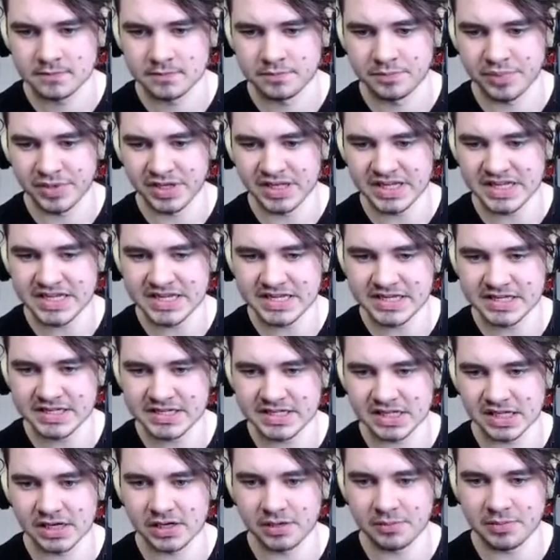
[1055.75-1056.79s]
Please
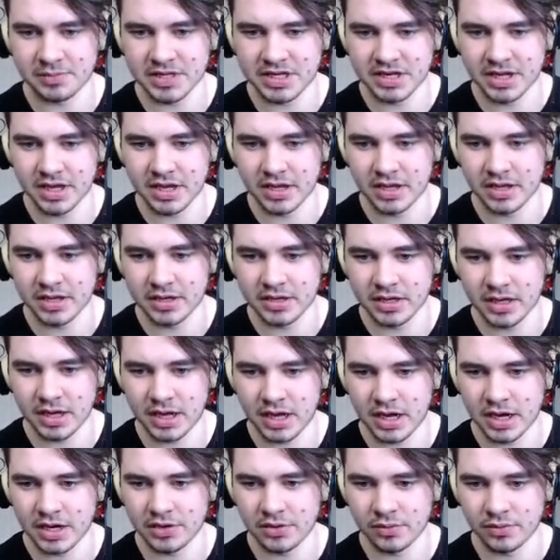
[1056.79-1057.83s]
let it be done.
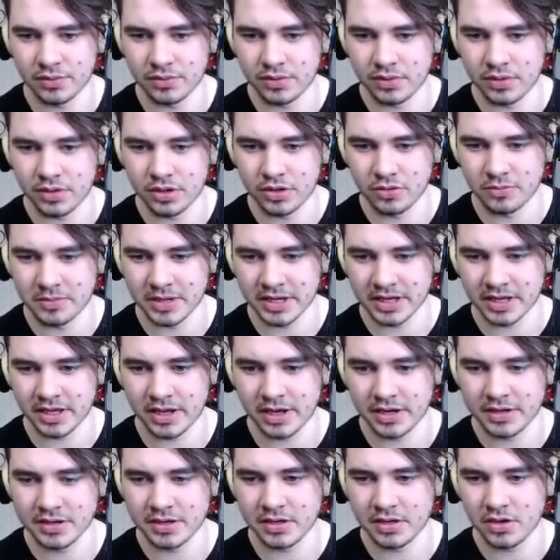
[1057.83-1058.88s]
I don't. Oh my
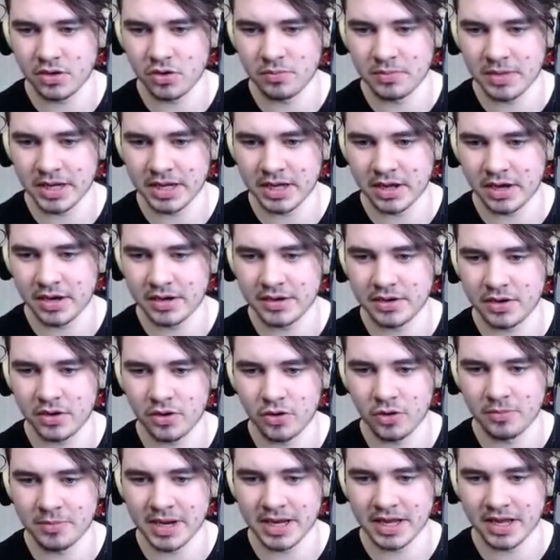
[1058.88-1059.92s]
god. Oh my god. Oh
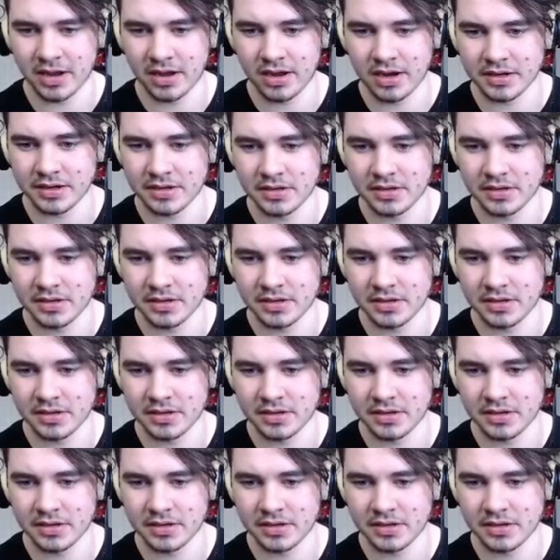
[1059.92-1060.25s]
my god.